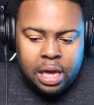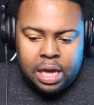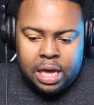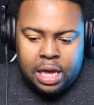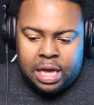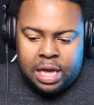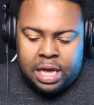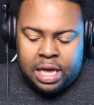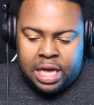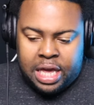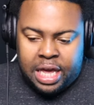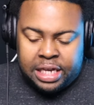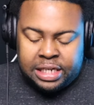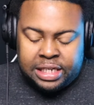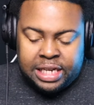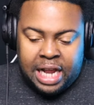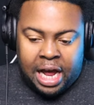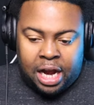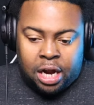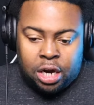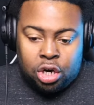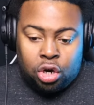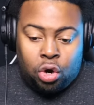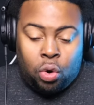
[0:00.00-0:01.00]
he's not
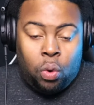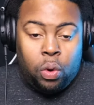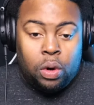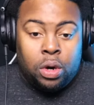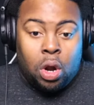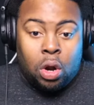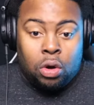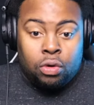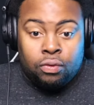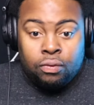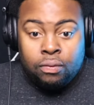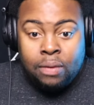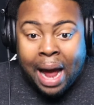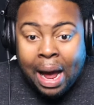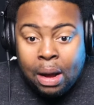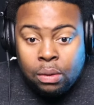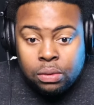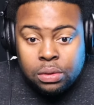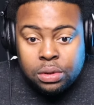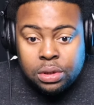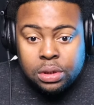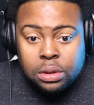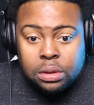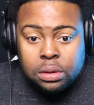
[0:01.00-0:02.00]
going to quit on
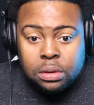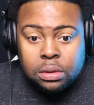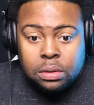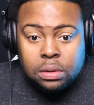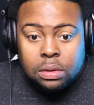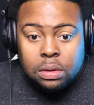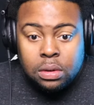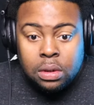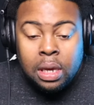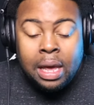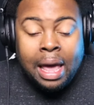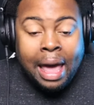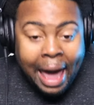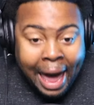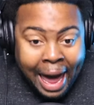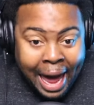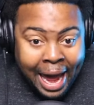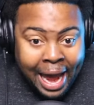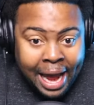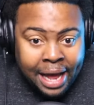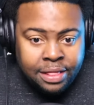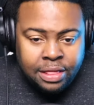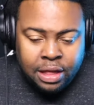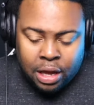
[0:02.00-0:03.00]
routes,
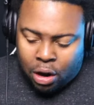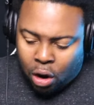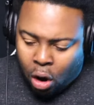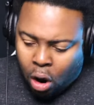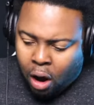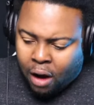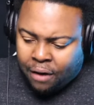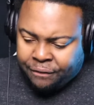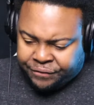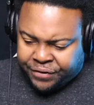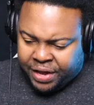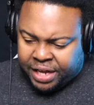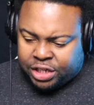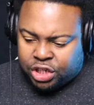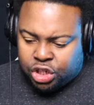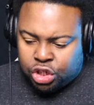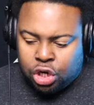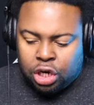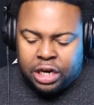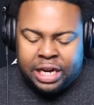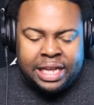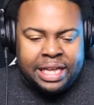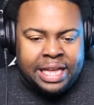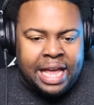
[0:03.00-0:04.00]
and the offense is
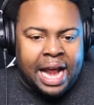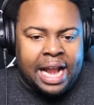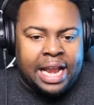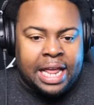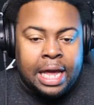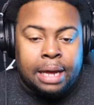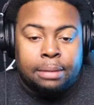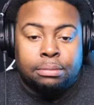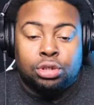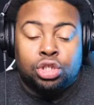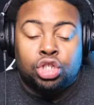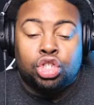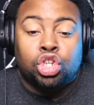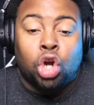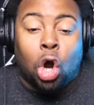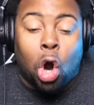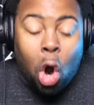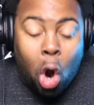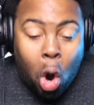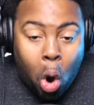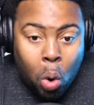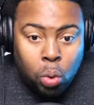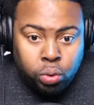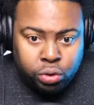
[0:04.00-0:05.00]
going to get him
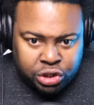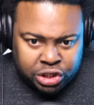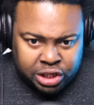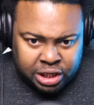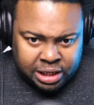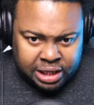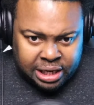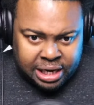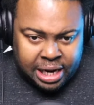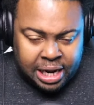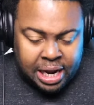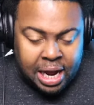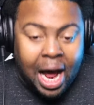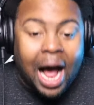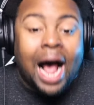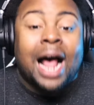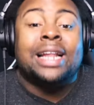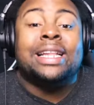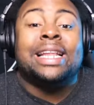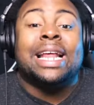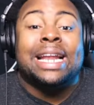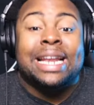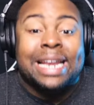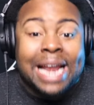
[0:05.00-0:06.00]
totally,
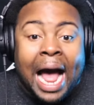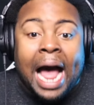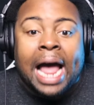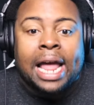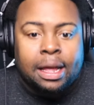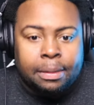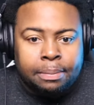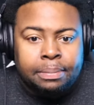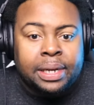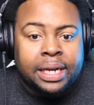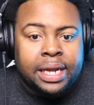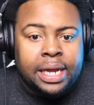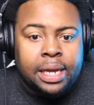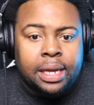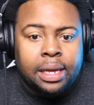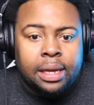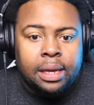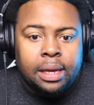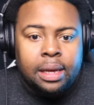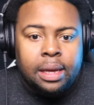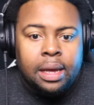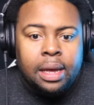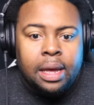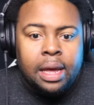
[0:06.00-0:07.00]
undeniably
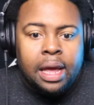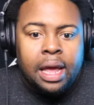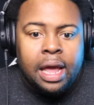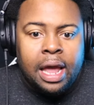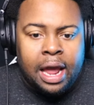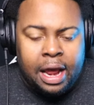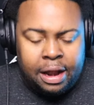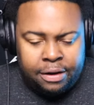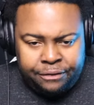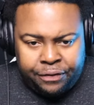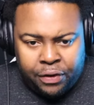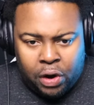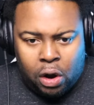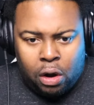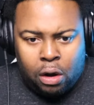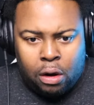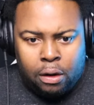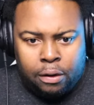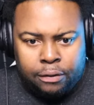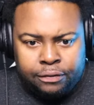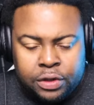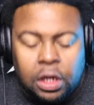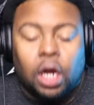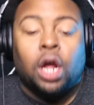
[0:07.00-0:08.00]

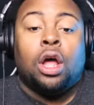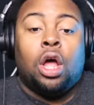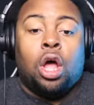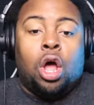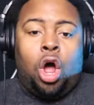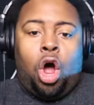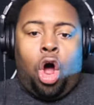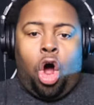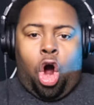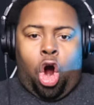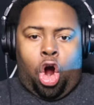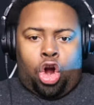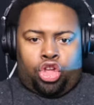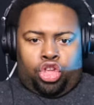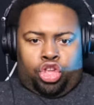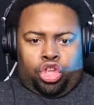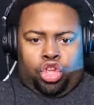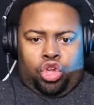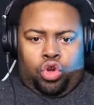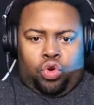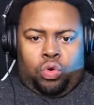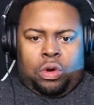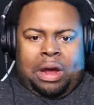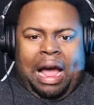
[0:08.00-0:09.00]
involved? Are
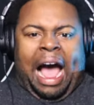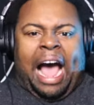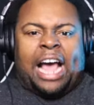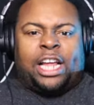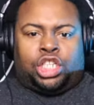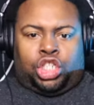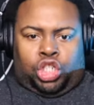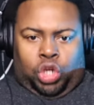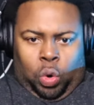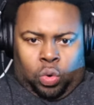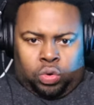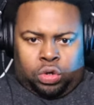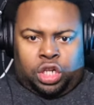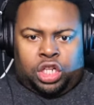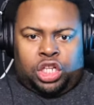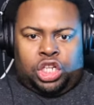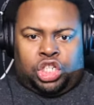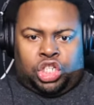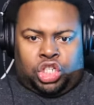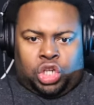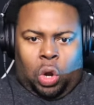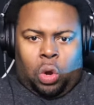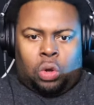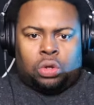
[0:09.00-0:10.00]
you guys totally
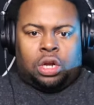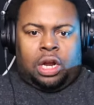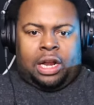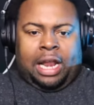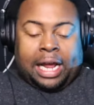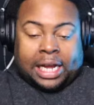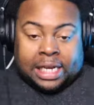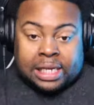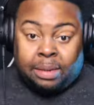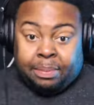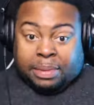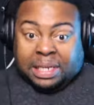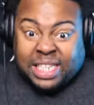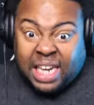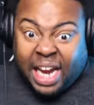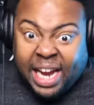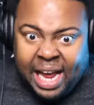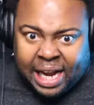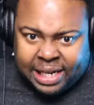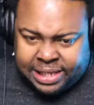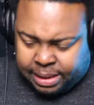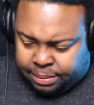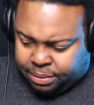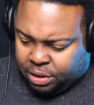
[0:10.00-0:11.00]
sold on that? Because let me tell
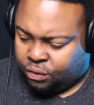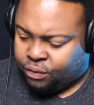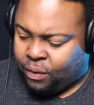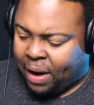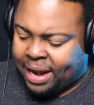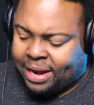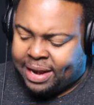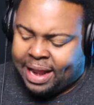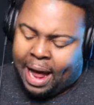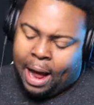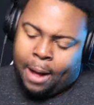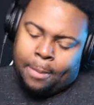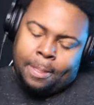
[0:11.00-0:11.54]
y'all something right now,